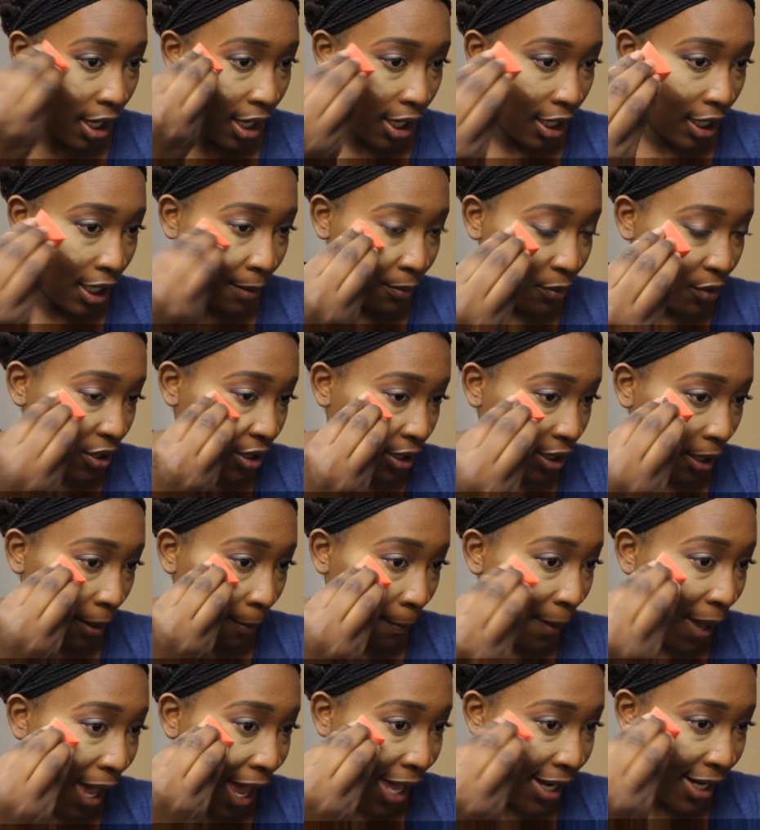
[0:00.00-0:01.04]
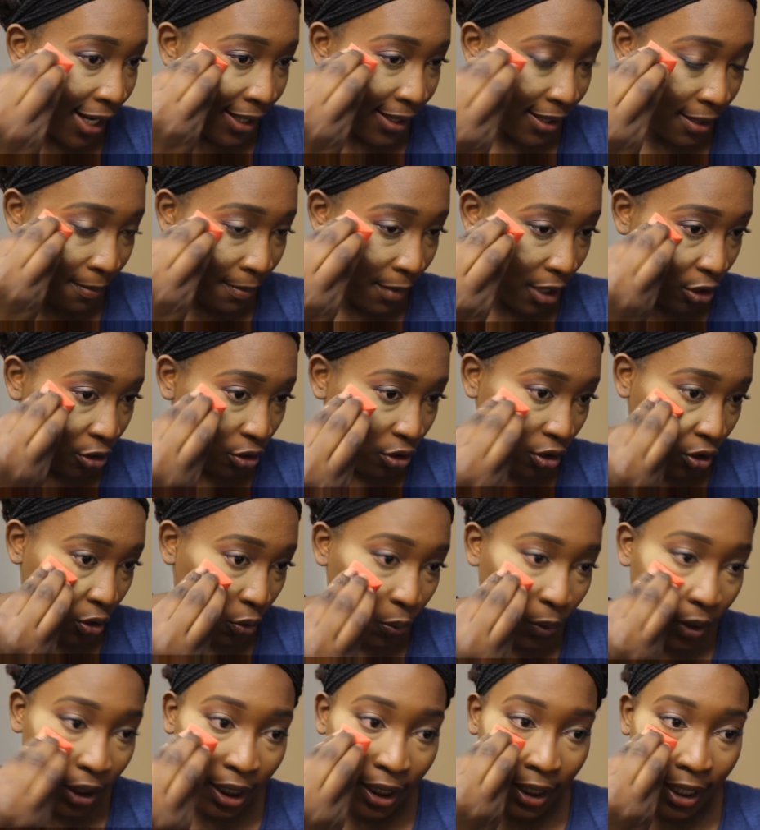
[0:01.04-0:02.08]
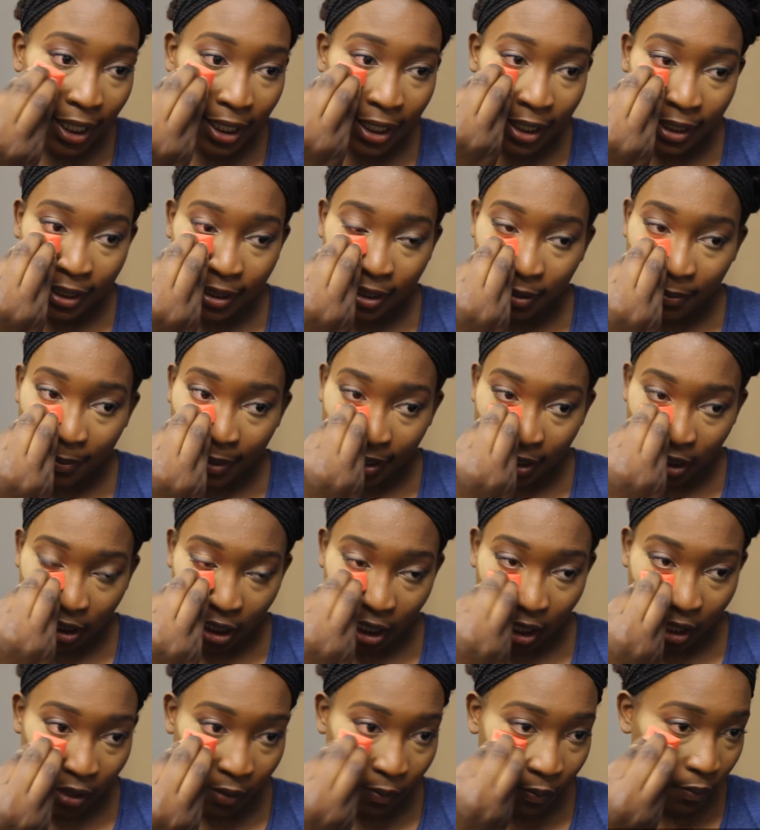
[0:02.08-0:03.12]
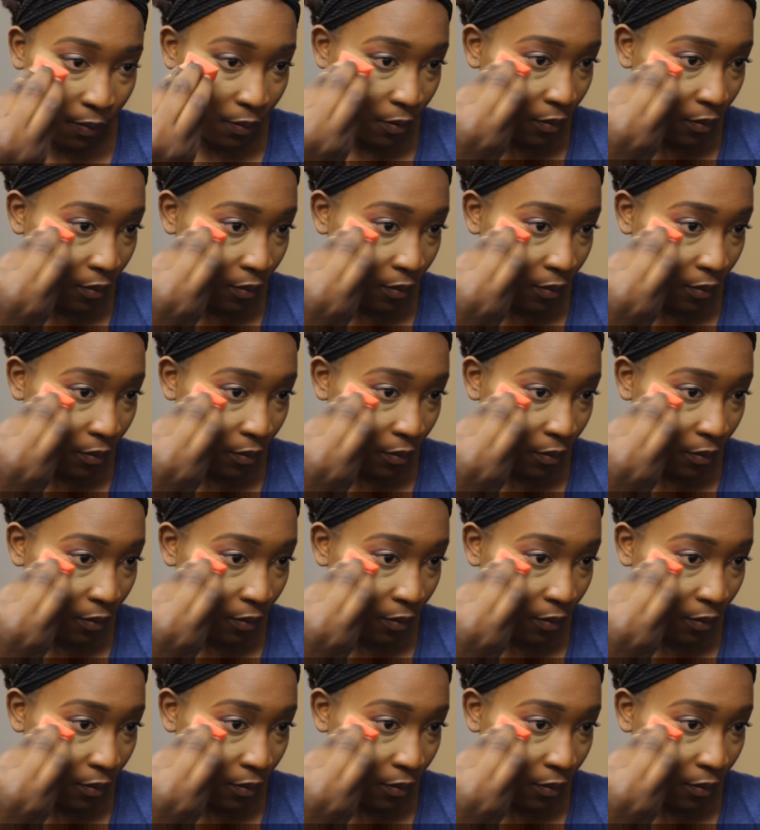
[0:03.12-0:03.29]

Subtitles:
And I'm just gonna pat it to make sure it's really getting to my skin.